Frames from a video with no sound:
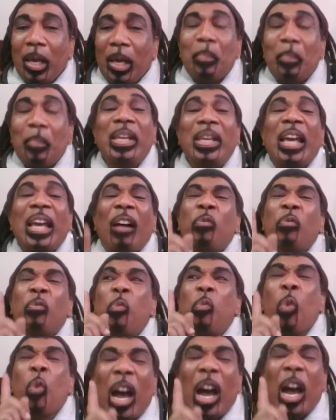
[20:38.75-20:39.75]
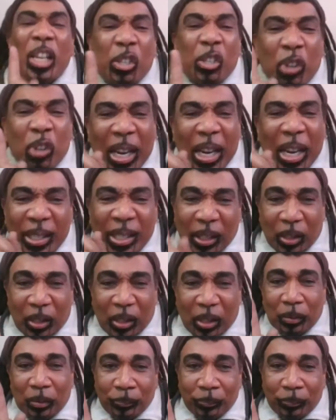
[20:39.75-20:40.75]
Me did have one
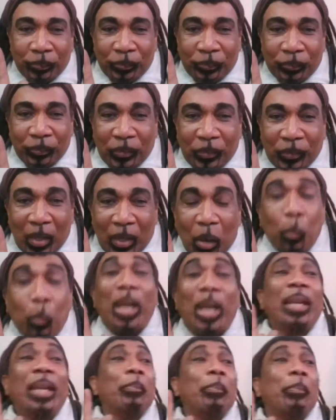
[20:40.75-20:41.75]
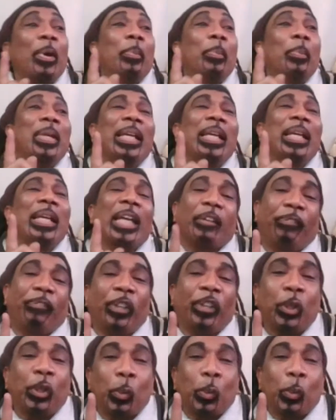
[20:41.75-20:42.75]
tricycle. Mm. Where me they get
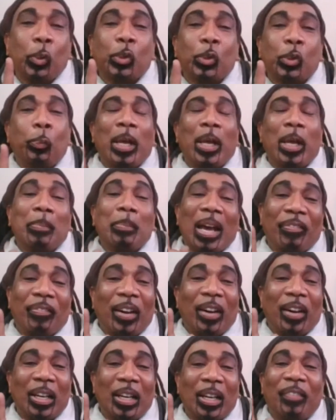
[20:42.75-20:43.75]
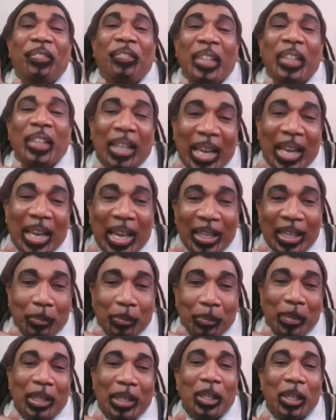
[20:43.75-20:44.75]
for use when my father feel
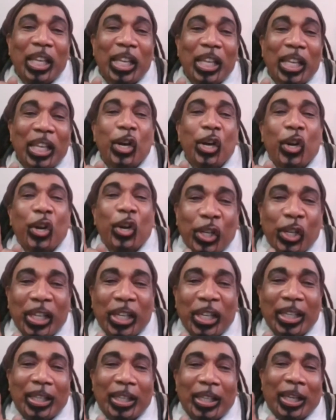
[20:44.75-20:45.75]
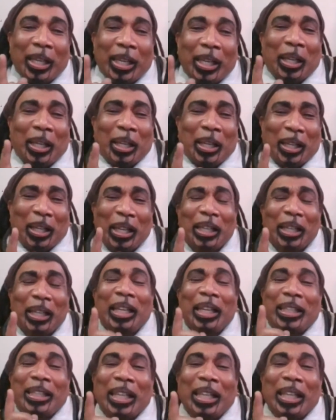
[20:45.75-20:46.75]
like me did earned it,
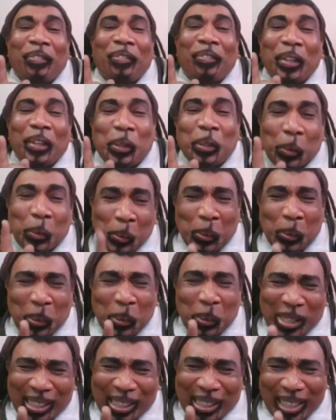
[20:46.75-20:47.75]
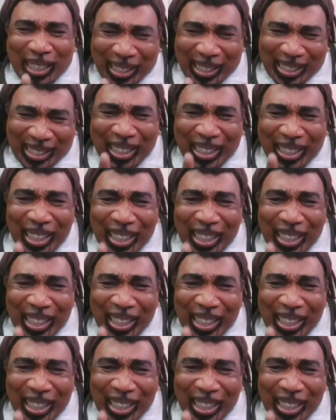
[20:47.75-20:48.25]
the thing for use it. You